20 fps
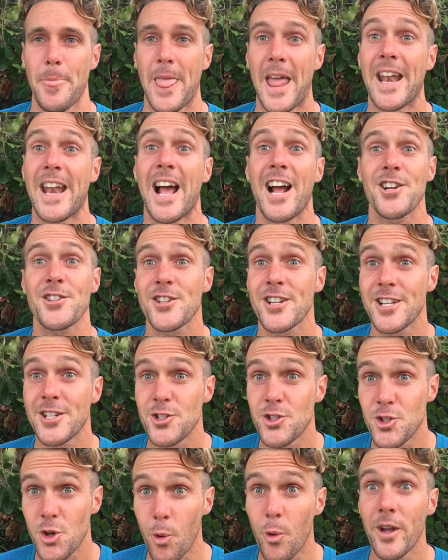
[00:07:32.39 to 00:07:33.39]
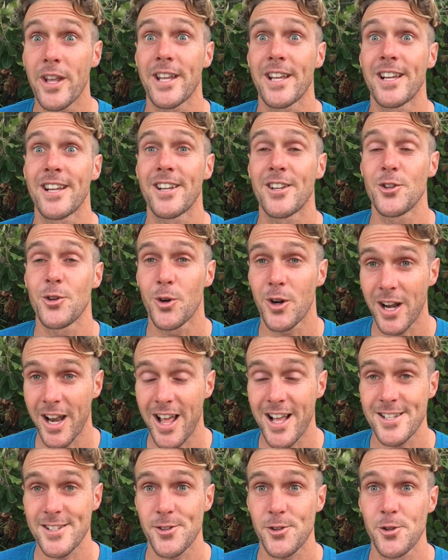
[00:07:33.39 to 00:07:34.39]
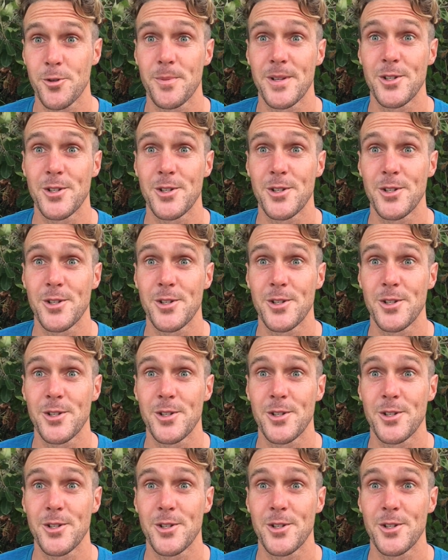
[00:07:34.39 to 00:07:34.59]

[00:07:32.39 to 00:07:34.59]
and actually enjoying your classroom